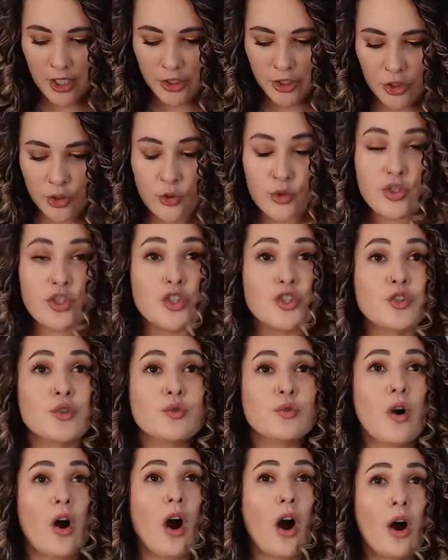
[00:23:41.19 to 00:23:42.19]
You
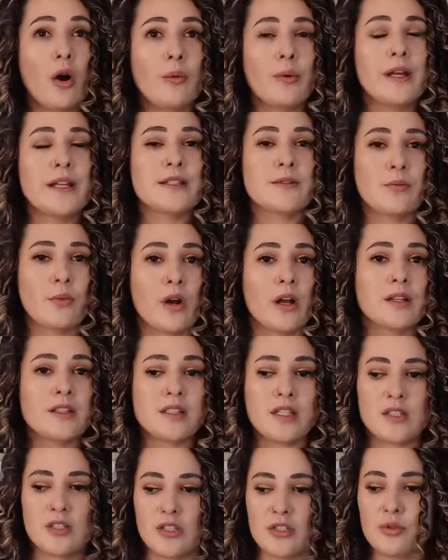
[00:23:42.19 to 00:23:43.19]
do always want
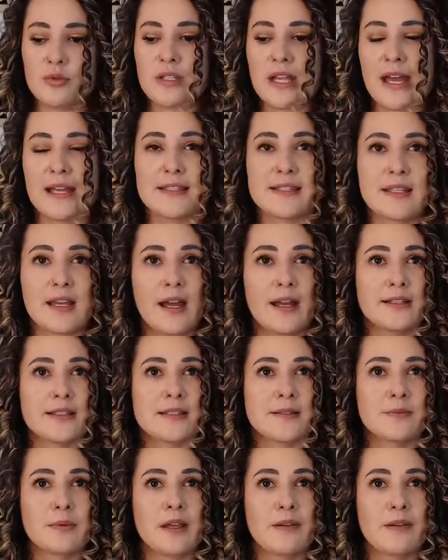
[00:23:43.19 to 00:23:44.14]
to do test cuts